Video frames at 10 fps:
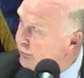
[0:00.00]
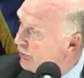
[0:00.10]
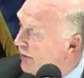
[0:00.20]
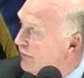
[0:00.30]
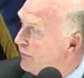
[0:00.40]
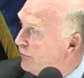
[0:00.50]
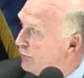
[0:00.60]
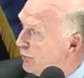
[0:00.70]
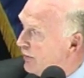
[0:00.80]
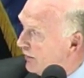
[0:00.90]
7th
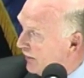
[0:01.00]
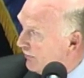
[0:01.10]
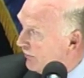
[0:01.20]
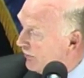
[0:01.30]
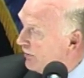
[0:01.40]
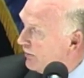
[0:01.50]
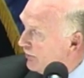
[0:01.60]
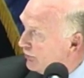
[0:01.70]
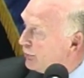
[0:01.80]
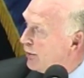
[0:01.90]
to the 11th,
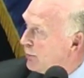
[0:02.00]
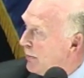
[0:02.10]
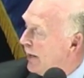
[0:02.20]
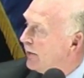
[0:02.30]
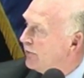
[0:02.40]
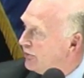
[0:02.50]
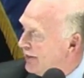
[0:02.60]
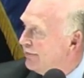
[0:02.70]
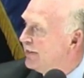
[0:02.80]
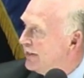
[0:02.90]
starting back
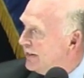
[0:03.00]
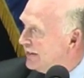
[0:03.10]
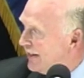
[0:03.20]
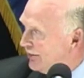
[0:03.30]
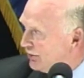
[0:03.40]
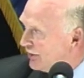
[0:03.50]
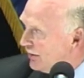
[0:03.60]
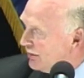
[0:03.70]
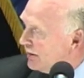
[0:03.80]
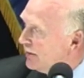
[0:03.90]
17 days ago.
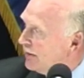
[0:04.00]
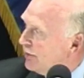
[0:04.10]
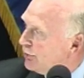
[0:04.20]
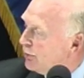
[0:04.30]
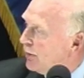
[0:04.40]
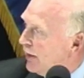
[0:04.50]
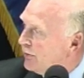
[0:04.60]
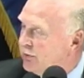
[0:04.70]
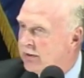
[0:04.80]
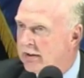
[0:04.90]
So how
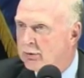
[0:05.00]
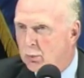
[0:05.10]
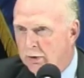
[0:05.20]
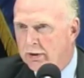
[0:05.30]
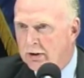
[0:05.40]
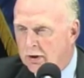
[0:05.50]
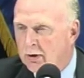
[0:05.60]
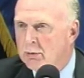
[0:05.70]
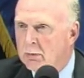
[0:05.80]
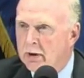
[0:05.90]
do you get what the
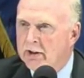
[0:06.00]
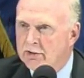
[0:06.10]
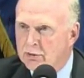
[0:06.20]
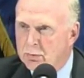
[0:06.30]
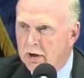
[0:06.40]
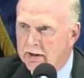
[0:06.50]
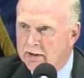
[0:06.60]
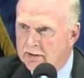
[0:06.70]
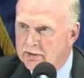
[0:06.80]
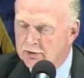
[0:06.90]
current market of a
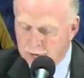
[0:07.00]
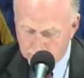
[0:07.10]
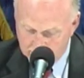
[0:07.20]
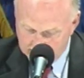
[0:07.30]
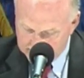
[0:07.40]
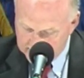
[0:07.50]
product is with that